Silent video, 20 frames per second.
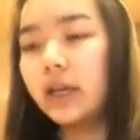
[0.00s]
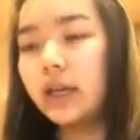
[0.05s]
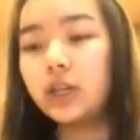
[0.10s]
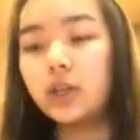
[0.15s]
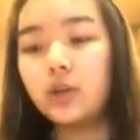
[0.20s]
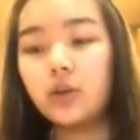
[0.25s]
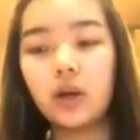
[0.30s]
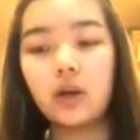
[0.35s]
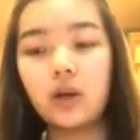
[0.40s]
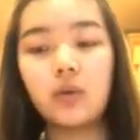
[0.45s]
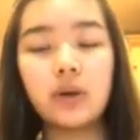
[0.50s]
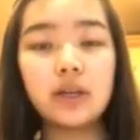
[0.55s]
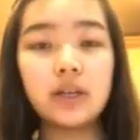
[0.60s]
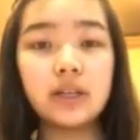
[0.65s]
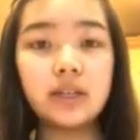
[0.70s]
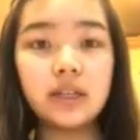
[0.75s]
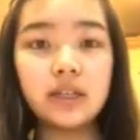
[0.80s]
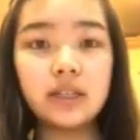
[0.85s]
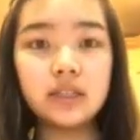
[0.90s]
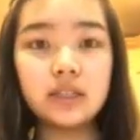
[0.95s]
You are going to
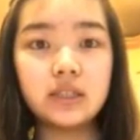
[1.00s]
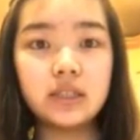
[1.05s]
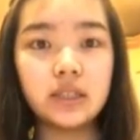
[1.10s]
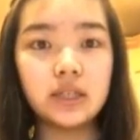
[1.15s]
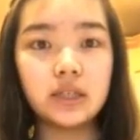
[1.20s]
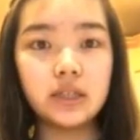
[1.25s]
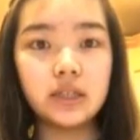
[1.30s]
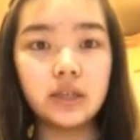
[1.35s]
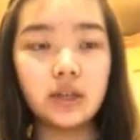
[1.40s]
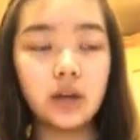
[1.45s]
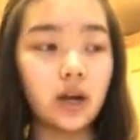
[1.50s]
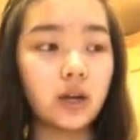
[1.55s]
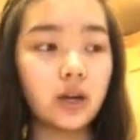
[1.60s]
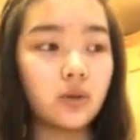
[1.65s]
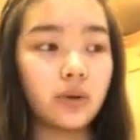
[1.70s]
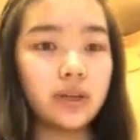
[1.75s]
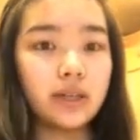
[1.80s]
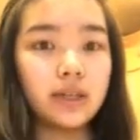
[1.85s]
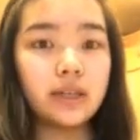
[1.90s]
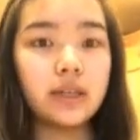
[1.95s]
need
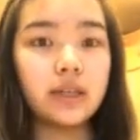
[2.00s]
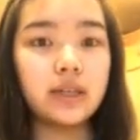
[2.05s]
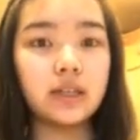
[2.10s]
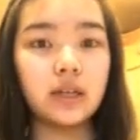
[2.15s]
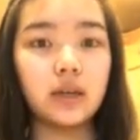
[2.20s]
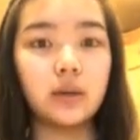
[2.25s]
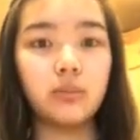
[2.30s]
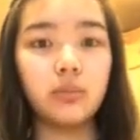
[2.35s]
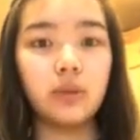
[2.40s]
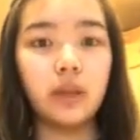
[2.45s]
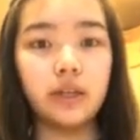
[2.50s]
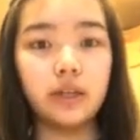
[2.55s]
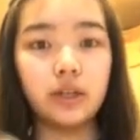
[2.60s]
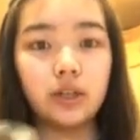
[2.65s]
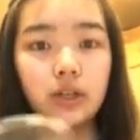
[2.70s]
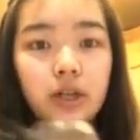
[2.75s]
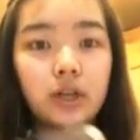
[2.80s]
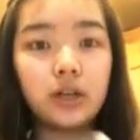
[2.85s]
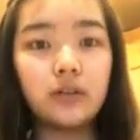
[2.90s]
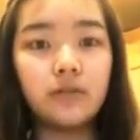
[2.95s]
a
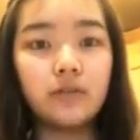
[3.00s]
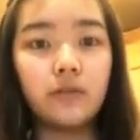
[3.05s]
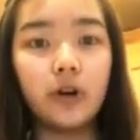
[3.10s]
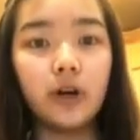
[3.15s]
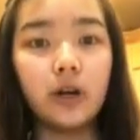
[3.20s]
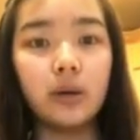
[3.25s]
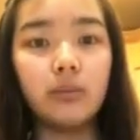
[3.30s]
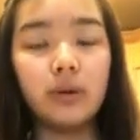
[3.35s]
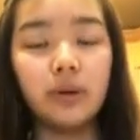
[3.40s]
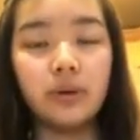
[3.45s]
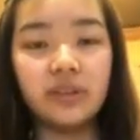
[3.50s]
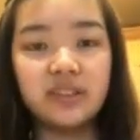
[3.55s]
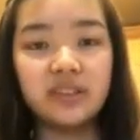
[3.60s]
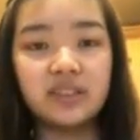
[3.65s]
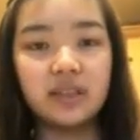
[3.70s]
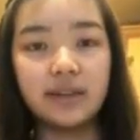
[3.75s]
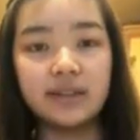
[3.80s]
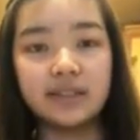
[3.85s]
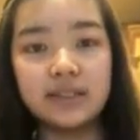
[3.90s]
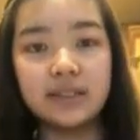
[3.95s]
blender for both
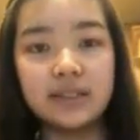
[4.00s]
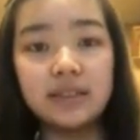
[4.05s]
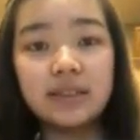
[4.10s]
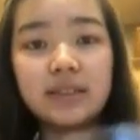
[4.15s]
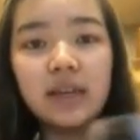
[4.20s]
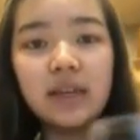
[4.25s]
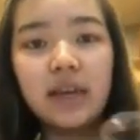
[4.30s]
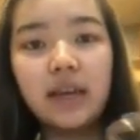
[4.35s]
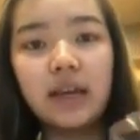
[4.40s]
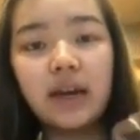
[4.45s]
sauces.